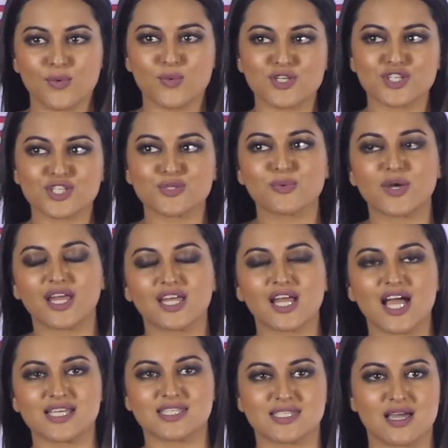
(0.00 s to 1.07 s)
Which is when
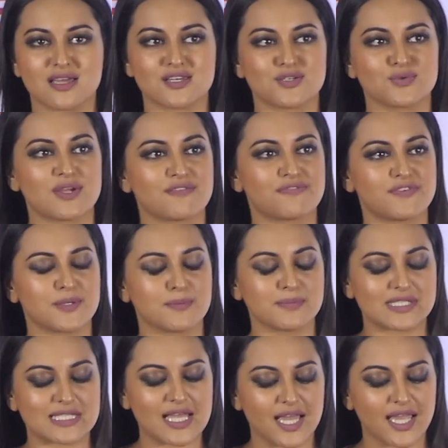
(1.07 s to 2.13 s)
I started doing
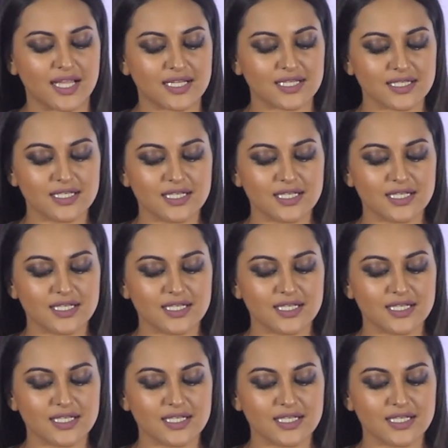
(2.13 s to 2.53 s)
films like